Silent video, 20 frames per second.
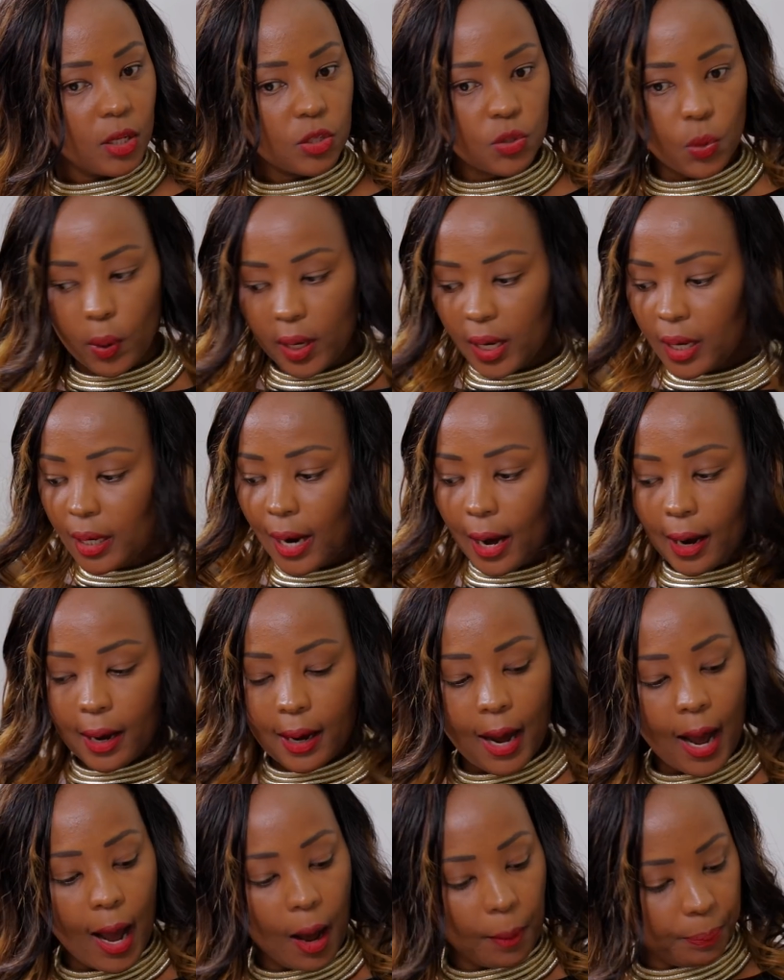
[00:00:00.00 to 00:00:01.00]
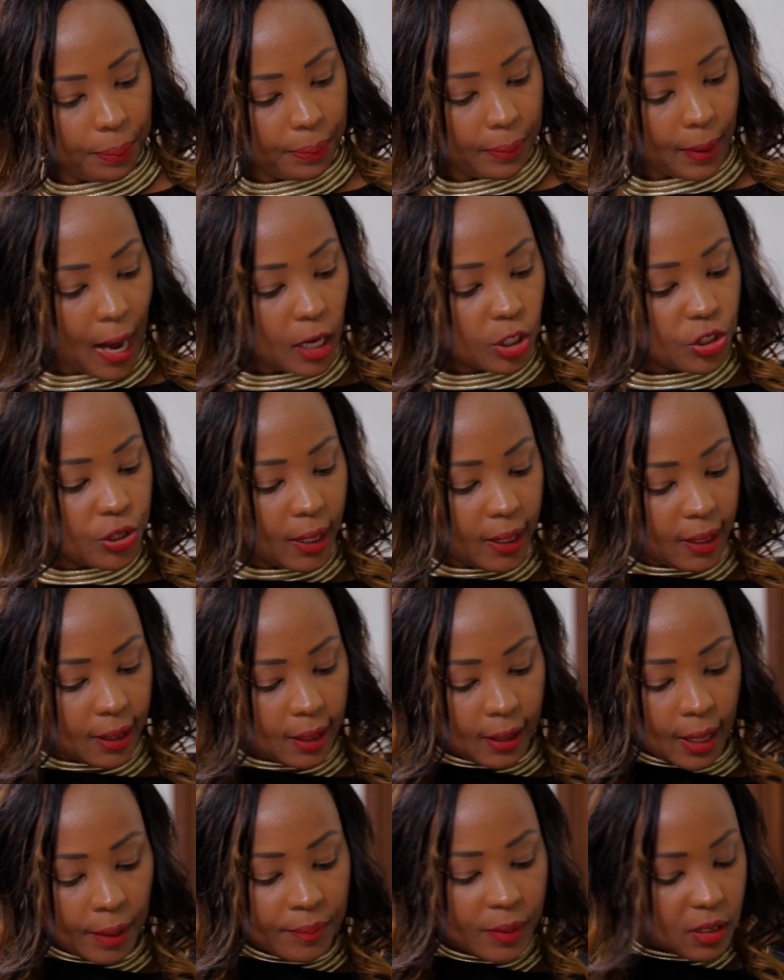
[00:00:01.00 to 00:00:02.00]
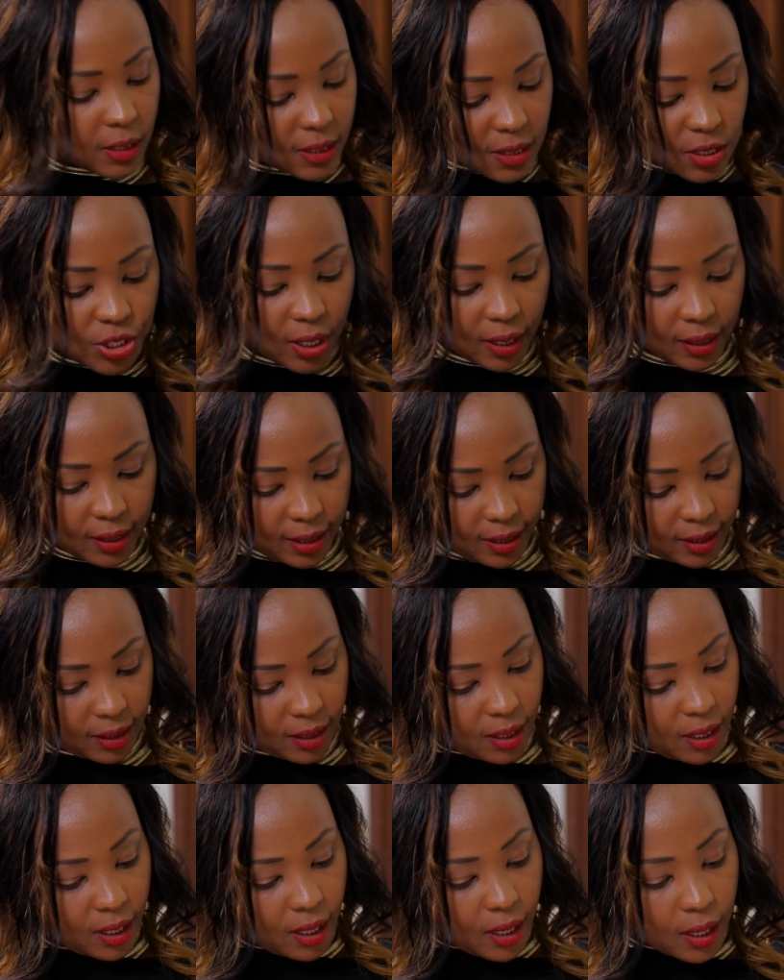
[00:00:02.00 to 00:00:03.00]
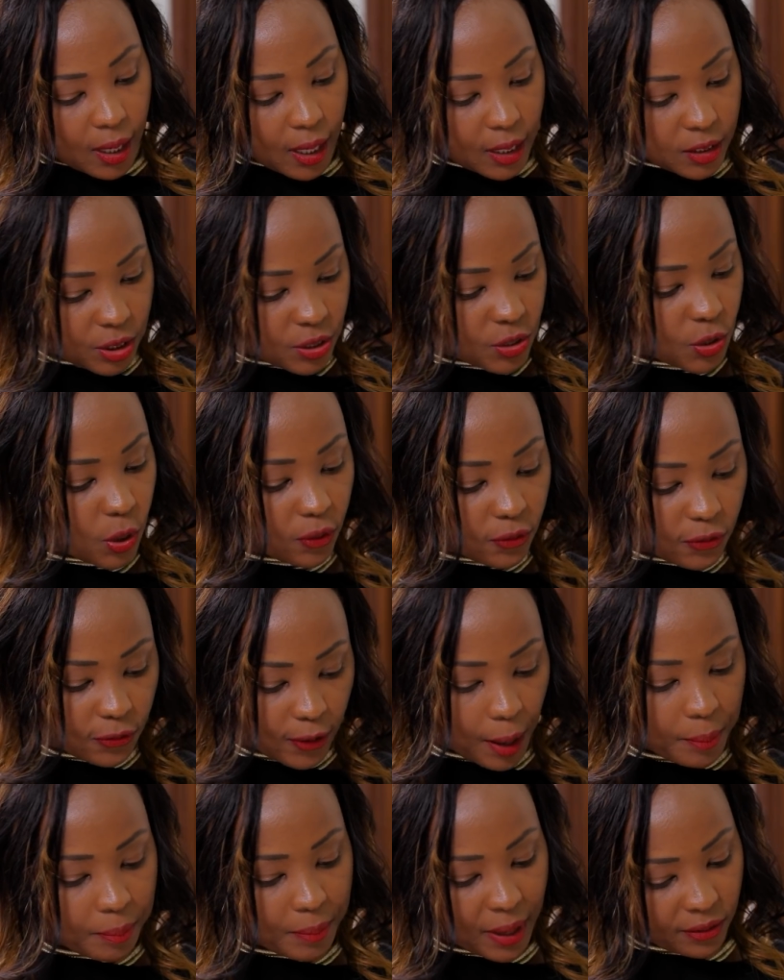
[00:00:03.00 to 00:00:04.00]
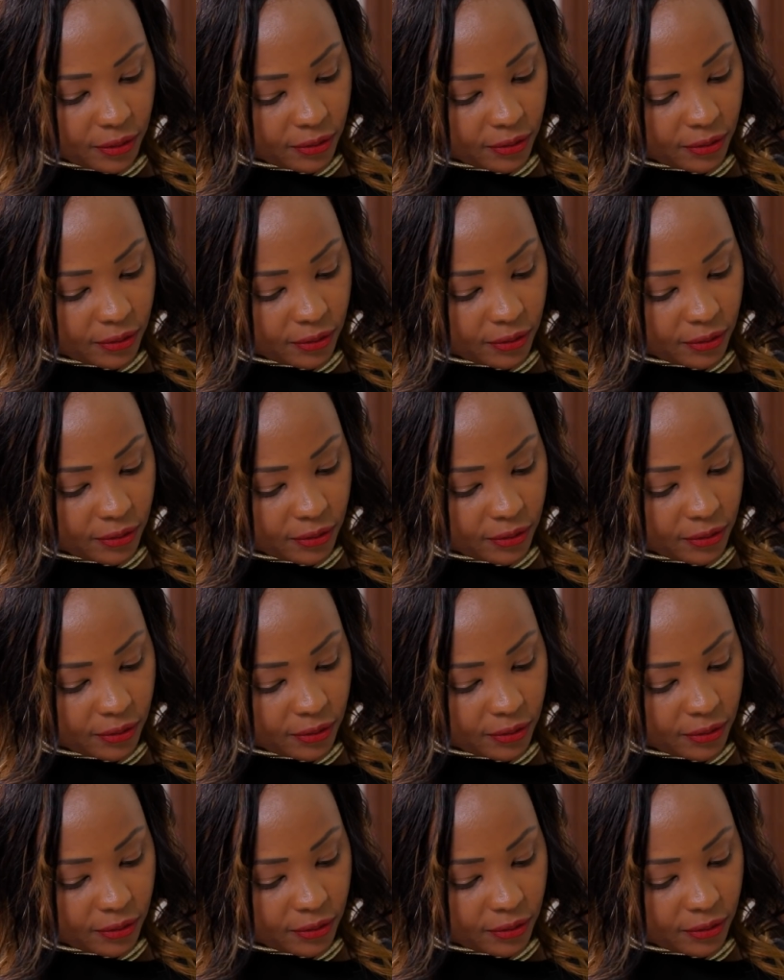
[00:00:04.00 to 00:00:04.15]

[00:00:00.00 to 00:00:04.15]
So in a cup, actually, let me just check, just confirm my